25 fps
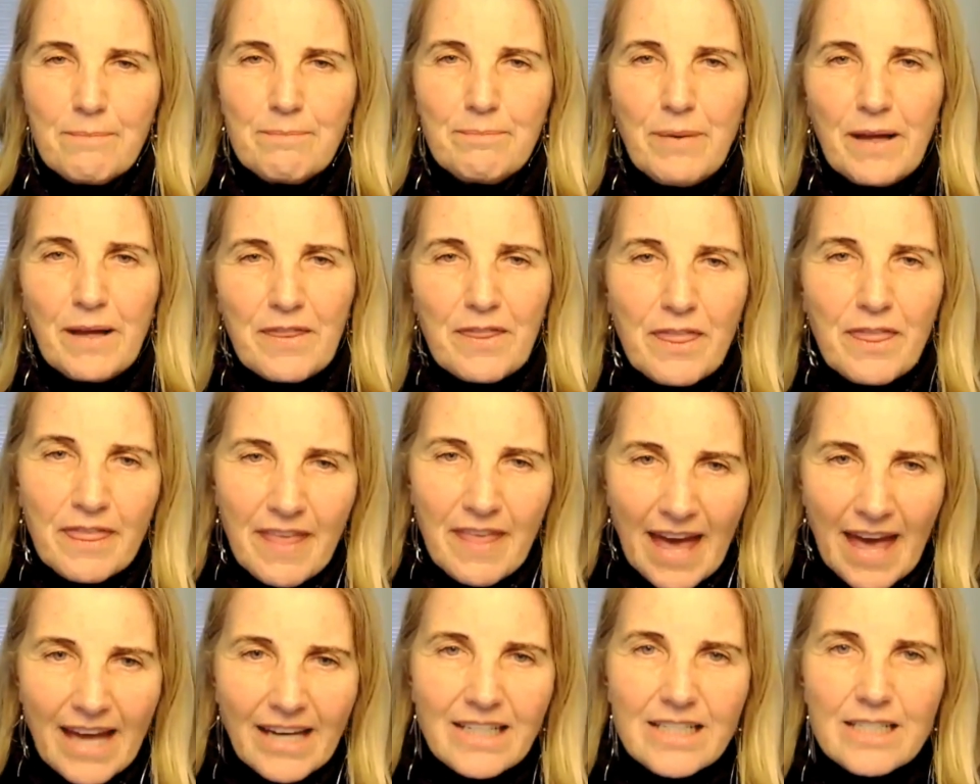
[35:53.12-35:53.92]
But
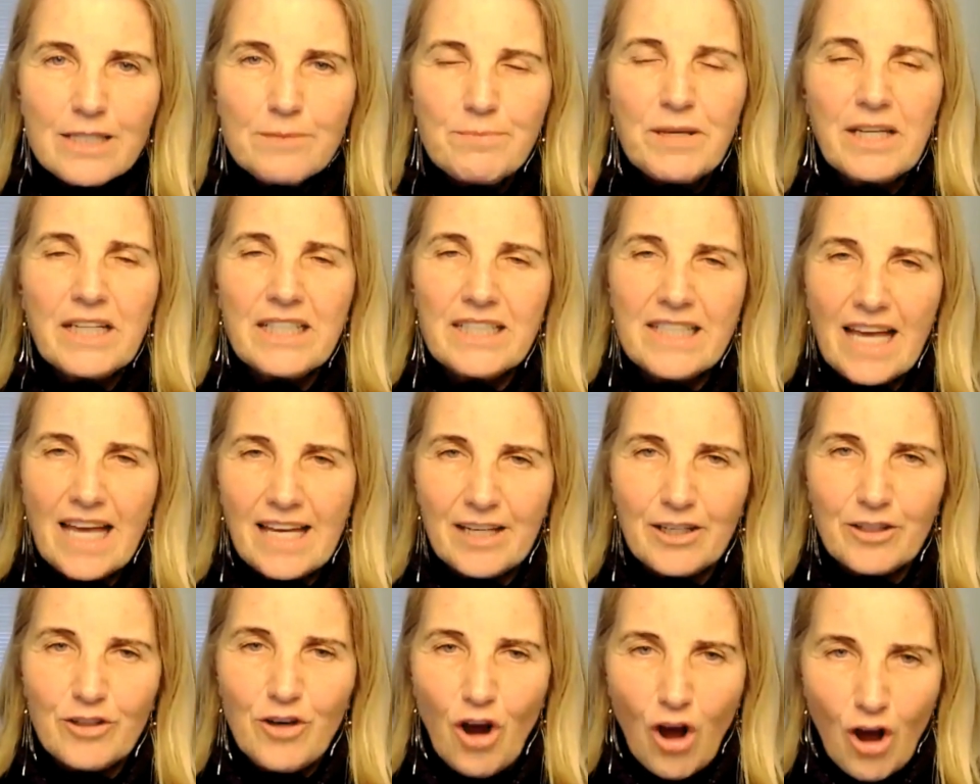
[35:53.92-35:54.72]
that is being
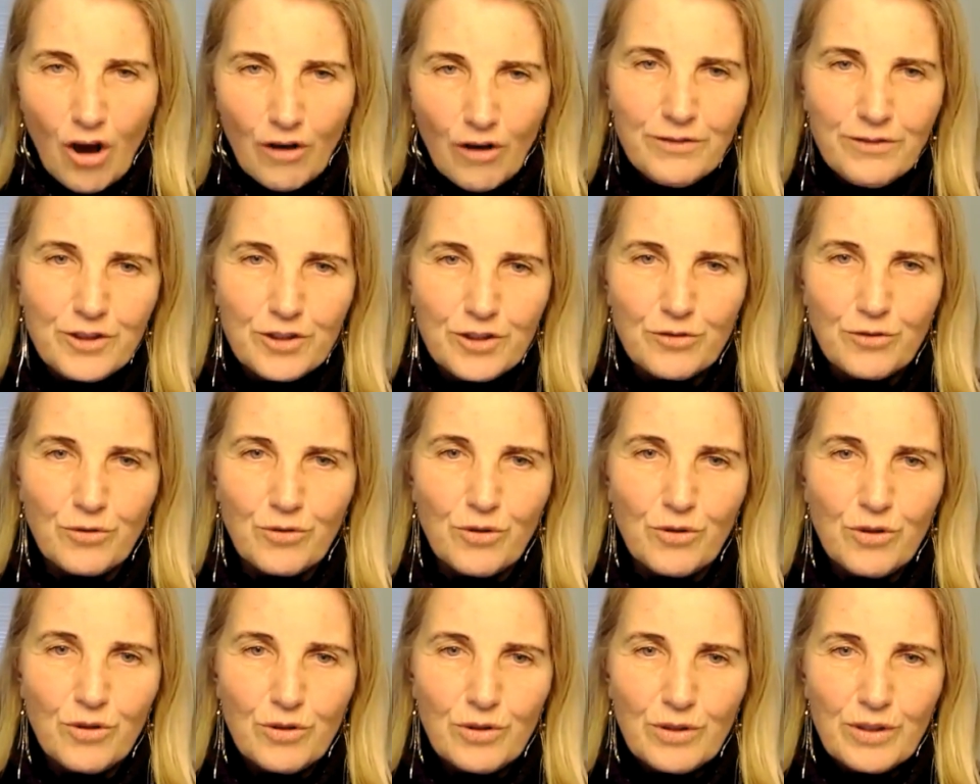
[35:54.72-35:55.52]
taken
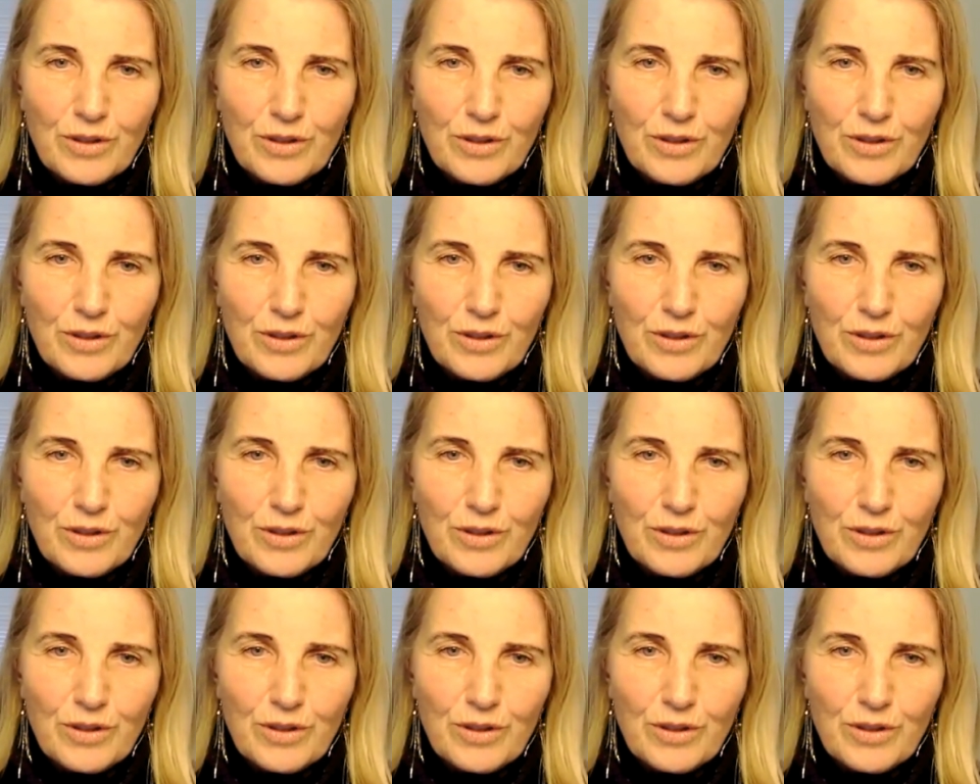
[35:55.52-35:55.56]
offshore,